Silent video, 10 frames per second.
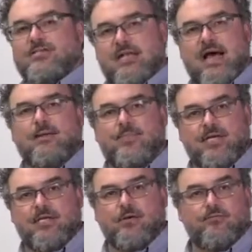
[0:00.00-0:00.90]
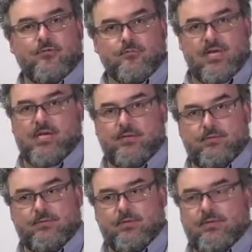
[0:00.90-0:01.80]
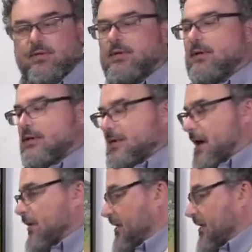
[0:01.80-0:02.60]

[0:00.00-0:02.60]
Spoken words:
is not a big deal for me. Now,